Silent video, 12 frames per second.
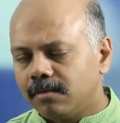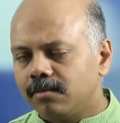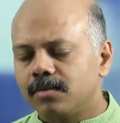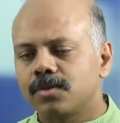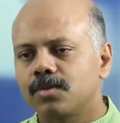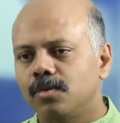
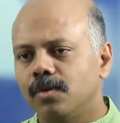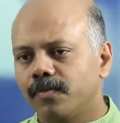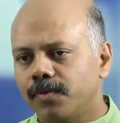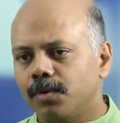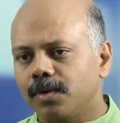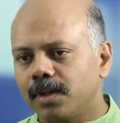School of
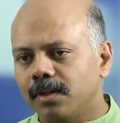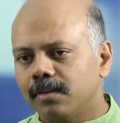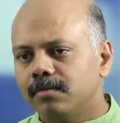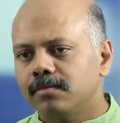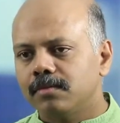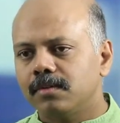Yoga.
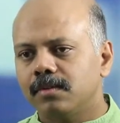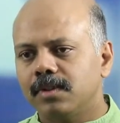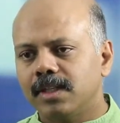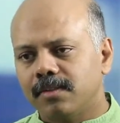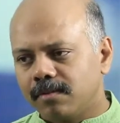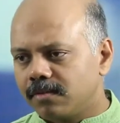They
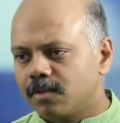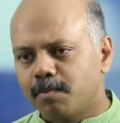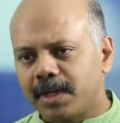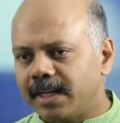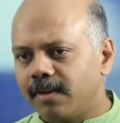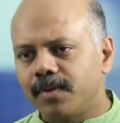are
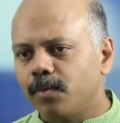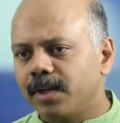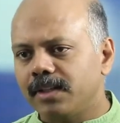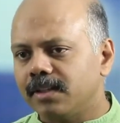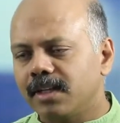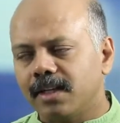spread everywhere
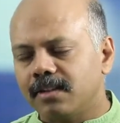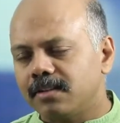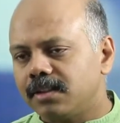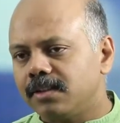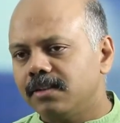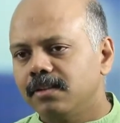in the
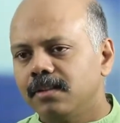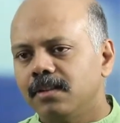country.